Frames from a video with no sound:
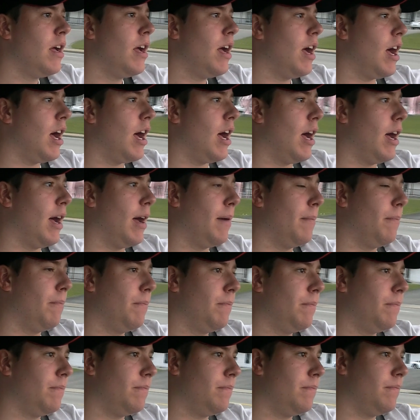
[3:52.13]

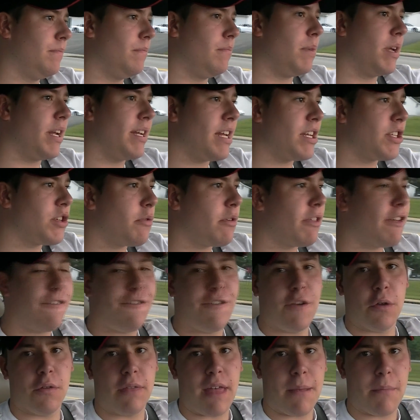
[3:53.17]
but it doesn't really
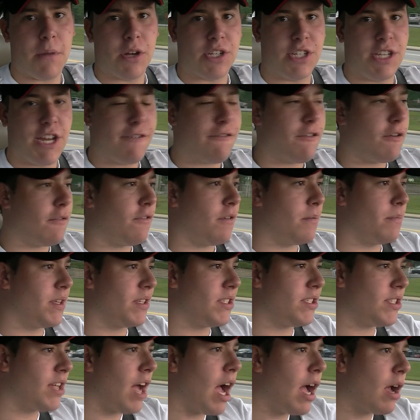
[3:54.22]
feel that much different from the
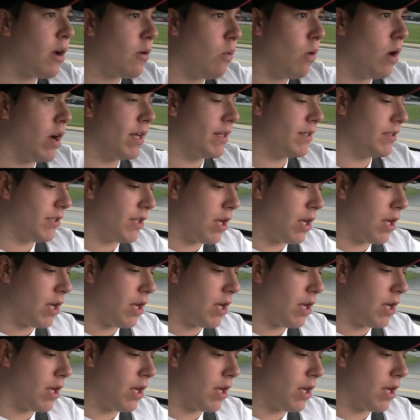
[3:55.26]
stock one.